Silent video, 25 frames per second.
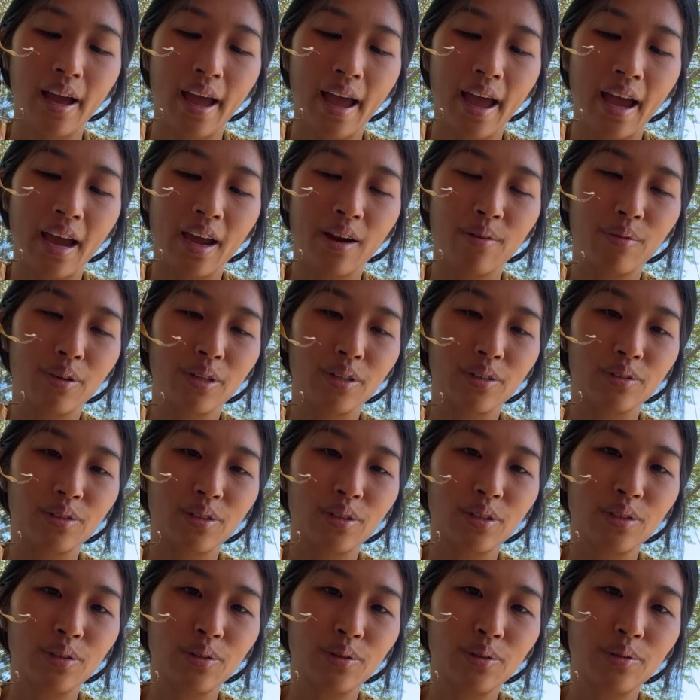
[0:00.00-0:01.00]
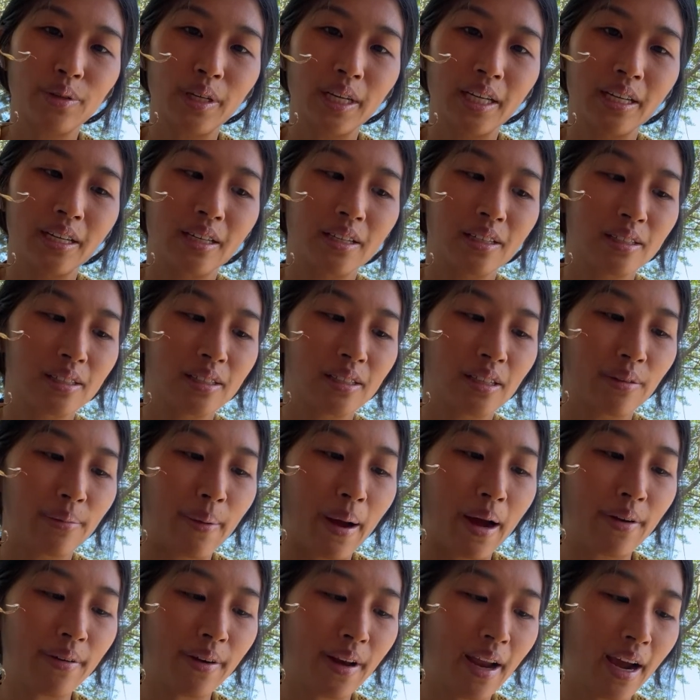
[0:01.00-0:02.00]
And what you'll do is,
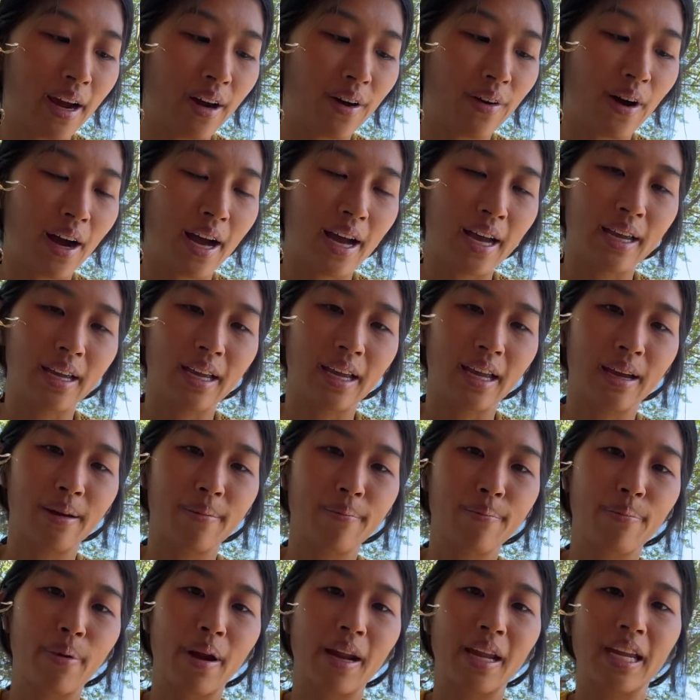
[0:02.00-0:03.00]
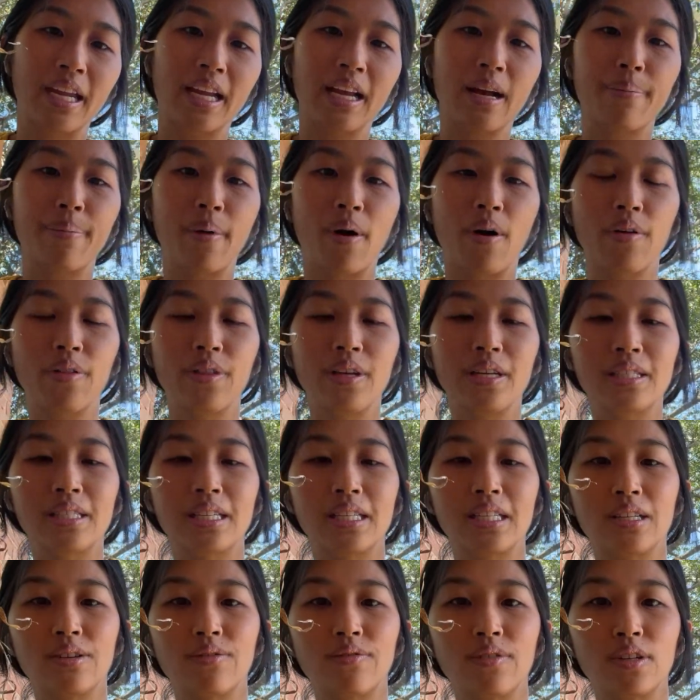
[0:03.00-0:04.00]
about now, I am breaking up all these
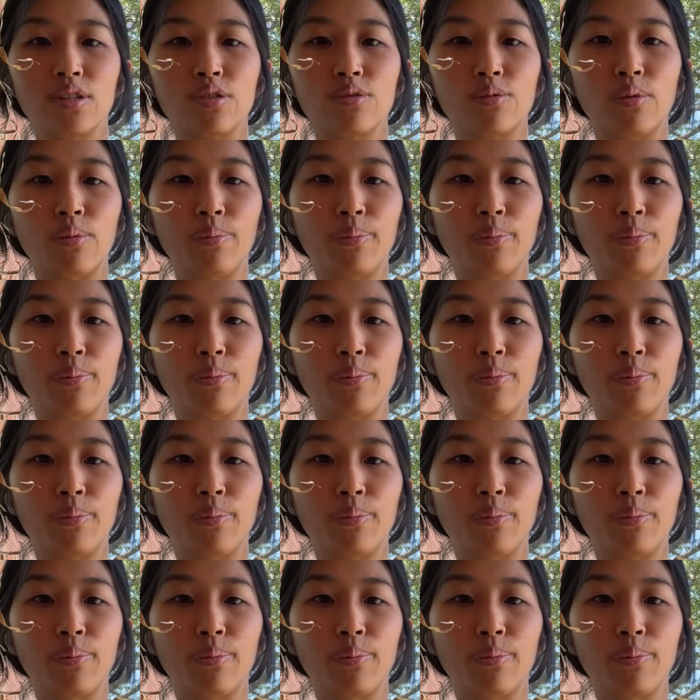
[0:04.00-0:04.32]
individual